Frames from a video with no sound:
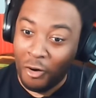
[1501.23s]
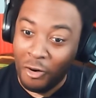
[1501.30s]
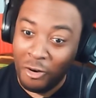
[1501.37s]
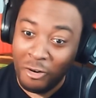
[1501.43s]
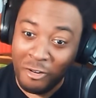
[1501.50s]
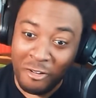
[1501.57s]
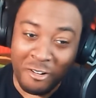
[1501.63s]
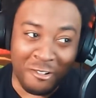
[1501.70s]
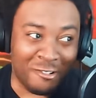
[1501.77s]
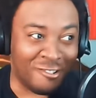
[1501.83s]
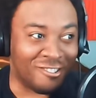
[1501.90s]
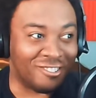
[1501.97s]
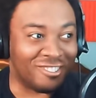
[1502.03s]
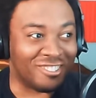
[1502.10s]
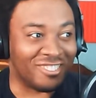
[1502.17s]
I
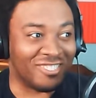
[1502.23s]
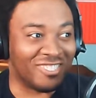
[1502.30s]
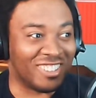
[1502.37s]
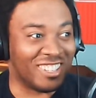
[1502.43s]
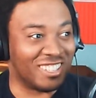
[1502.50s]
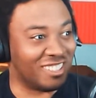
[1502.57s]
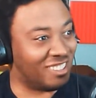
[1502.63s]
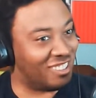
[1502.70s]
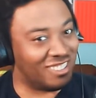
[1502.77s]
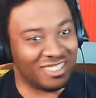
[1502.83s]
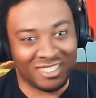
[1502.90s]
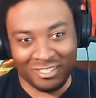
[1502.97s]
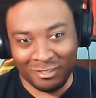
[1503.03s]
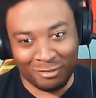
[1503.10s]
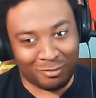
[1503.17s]
wanted to oh. call it the "Why
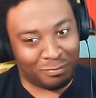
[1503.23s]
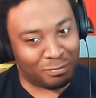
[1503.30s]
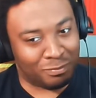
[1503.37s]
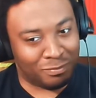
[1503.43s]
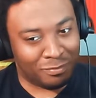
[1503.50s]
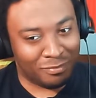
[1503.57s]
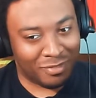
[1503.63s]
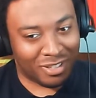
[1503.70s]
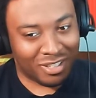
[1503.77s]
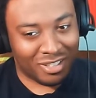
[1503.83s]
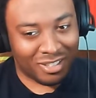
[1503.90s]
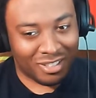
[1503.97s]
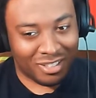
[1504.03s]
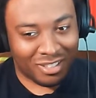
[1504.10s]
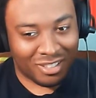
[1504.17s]
Do You Keep
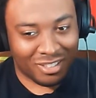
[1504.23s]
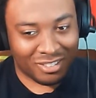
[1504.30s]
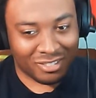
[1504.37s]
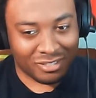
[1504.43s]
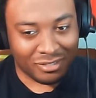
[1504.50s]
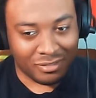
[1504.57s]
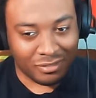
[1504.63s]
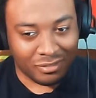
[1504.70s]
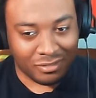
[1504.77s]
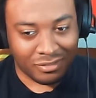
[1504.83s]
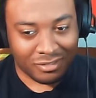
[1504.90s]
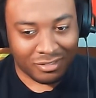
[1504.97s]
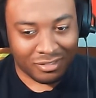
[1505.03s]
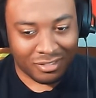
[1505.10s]
Killing Me" collection,